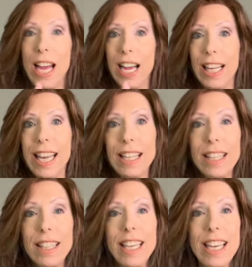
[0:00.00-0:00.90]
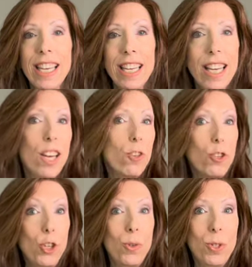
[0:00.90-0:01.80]
Click the link,
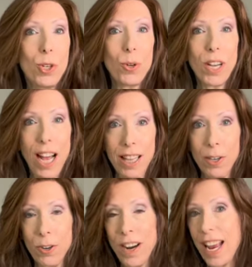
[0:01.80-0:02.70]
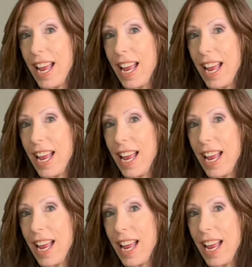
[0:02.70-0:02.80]
choose your color,